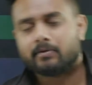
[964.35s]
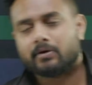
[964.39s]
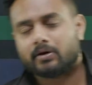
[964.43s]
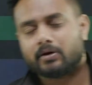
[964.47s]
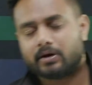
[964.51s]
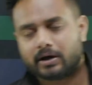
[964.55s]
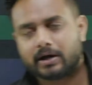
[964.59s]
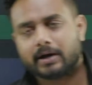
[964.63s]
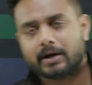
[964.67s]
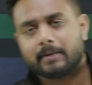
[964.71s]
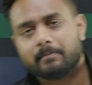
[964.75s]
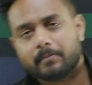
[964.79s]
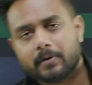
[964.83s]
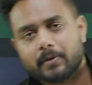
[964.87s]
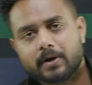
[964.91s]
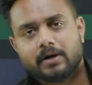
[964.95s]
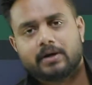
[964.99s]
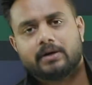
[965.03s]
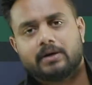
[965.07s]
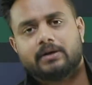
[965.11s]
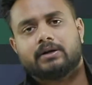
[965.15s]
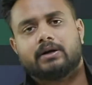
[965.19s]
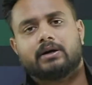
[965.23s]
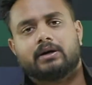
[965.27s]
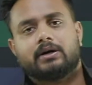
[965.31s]
Okay,
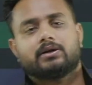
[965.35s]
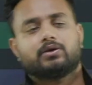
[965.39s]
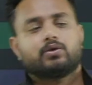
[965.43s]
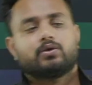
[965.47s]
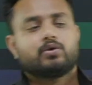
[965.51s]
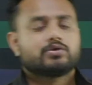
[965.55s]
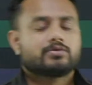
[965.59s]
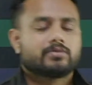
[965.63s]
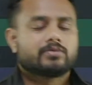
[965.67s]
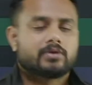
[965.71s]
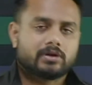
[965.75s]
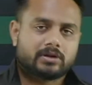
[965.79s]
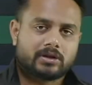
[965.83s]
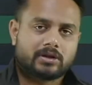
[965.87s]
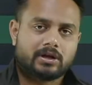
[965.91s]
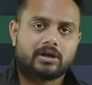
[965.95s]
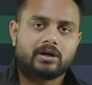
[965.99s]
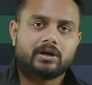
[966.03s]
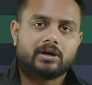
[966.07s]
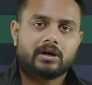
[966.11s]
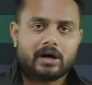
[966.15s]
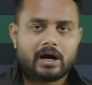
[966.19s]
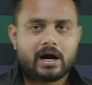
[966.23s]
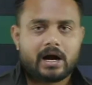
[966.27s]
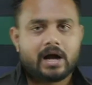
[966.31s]
those
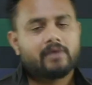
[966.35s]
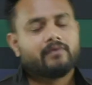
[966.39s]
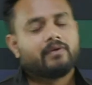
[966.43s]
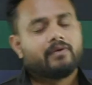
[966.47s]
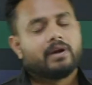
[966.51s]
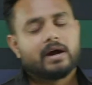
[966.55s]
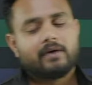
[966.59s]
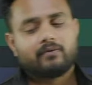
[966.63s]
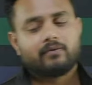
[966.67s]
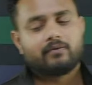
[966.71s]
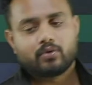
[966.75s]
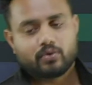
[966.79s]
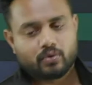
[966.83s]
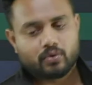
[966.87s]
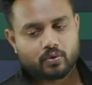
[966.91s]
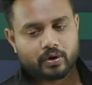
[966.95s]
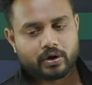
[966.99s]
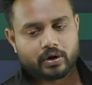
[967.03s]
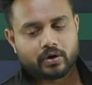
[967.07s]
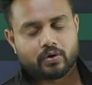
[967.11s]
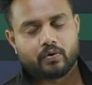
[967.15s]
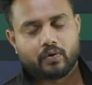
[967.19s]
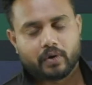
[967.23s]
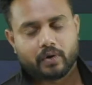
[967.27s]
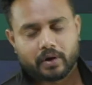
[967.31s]
thing I will have to do
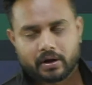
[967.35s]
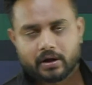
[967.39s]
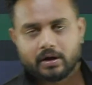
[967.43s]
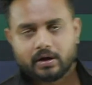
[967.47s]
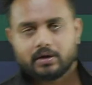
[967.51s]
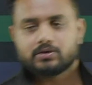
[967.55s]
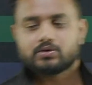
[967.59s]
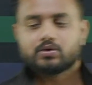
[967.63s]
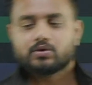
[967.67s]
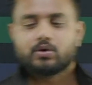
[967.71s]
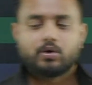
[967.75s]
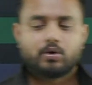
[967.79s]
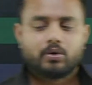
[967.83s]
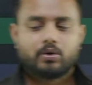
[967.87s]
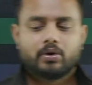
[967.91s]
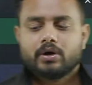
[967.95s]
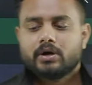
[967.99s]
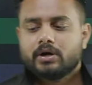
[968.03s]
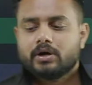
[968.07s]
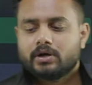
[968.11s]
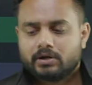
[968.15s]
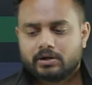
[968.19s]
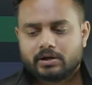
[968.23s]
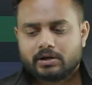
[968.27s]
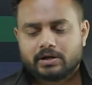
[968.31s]
it over here. So
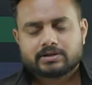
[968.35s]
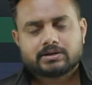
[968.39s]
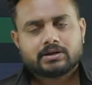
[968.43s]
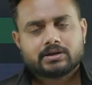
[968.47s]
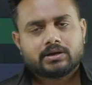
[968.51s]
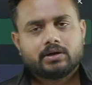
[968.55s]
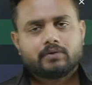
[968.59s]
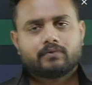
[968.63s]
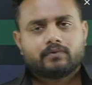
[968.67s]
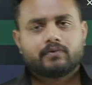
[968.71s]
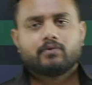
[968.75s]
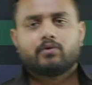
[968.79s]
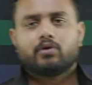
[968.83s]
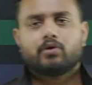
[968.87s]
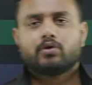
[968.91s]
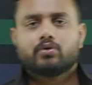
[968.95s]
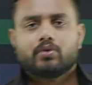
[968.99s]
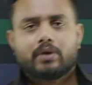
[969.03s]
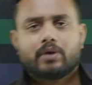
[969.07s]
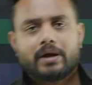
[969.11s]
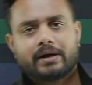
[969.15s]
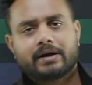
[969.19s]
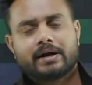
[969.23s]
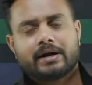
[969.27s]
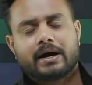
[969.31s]
yes, if you want to
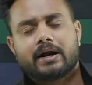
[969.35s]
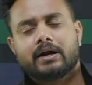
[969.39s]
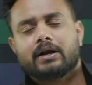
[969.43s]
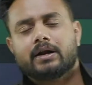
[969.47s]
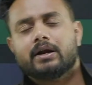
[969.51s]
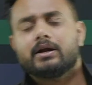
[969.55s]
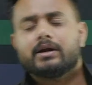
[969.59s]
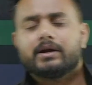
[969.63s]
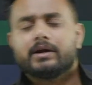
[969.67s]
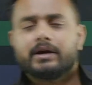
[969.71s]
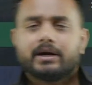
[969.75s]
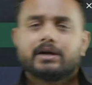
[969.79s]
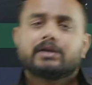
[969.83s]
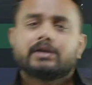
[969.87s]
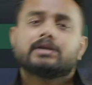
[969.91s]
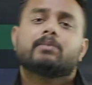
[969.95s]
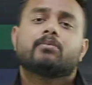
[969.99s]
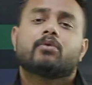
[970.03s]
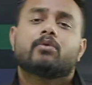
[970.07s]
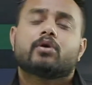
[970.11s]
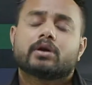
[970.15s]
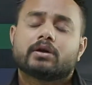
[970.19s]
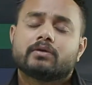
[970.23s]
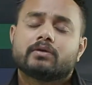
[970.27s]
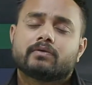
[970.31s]
like directly read the
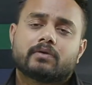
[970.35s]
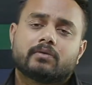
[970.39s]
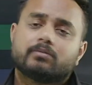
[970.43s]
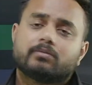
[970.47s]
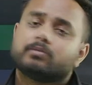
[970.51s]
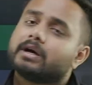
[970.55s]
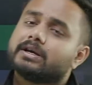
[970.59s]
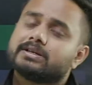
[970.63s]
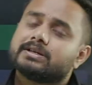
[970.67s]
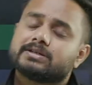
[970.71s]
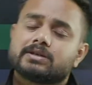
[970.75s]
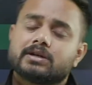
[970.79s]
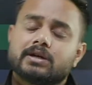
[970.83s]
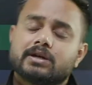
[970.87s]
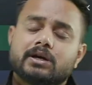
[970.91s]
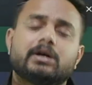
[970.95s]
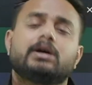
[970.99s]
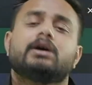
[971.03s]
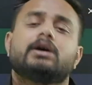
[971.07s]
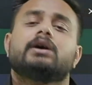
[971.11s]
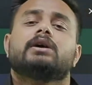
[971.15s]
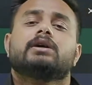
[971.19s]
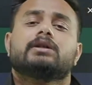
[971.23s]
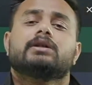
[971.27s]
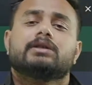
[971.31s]
model from the S3,
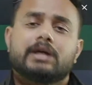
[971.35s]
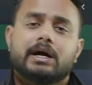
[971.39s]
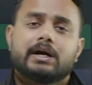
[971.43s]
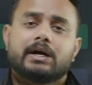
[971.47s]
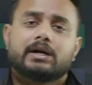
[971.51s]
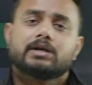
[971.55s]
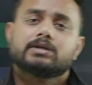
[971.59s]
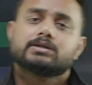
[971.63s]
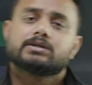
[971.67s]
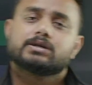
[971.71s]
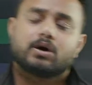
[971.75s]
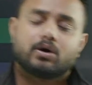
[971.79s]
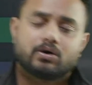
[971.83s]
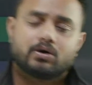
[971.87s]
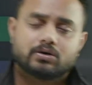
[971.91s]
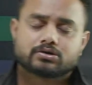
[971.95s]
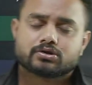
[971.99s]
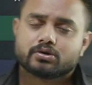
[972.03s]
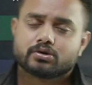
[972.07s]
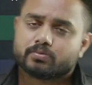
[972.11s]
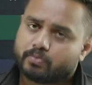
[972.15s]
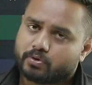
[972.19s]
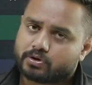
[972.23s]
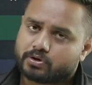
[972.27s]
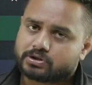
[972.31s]
that is
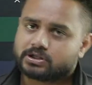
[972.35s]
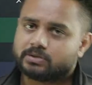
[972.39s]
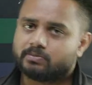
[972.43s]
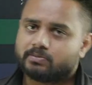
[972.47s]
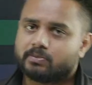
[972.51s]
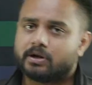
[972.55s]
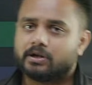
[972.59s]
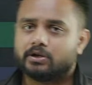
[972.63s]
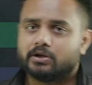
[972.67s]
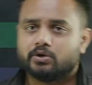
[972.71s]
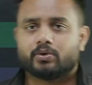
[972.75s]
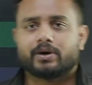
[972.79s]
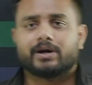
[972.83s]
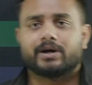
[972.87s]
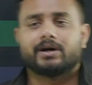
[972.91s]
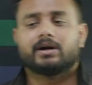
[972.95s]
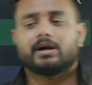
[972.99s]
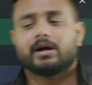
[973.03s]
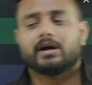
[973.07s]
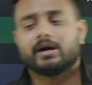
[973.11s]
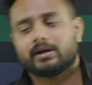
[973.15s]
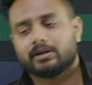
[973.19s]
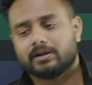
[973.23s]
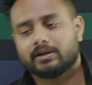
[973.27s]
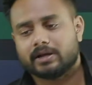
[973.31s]
also possible. You can
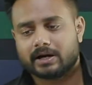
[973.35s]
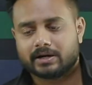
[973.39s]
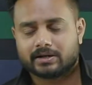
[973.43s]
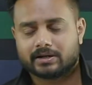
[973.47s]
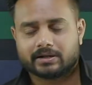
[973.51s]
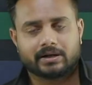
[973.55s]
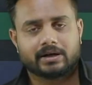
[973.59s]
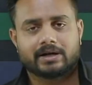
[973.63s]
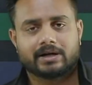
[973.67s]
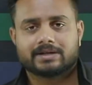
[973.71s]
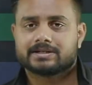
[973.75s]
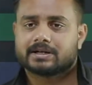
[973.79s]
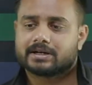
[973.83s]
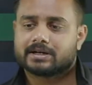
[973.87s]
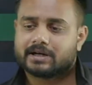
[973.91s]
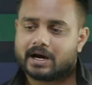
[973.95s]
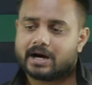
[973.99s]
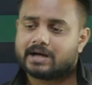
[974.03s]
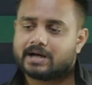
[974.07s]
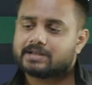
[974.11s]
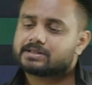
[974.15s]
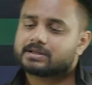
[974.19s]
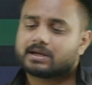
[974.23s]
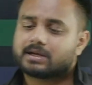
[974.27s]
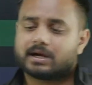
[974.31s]
take that thing as a
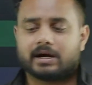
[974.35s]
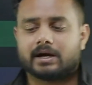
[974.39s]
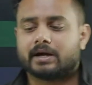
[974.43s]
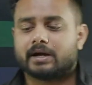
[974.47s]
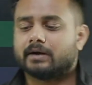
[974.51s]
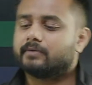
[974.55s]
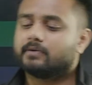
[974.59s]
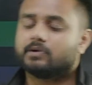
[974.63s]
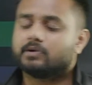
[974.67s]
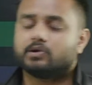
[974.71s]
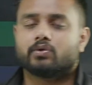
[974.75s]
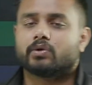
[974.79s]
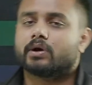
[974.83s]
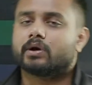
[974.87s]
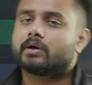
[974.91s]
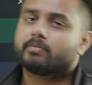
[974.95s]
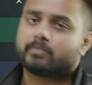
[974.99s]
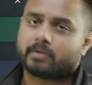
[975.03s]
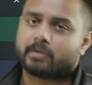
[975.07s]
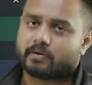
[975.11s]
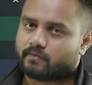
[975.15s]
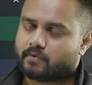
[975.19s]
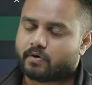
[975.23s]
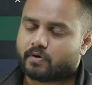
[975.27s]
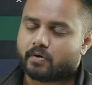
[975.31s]
task and you can
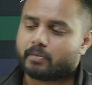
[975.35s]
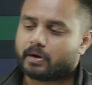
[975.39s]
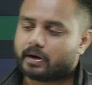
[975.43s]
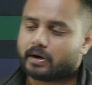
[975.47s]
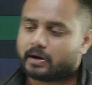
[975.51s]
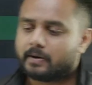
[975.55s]
perform it.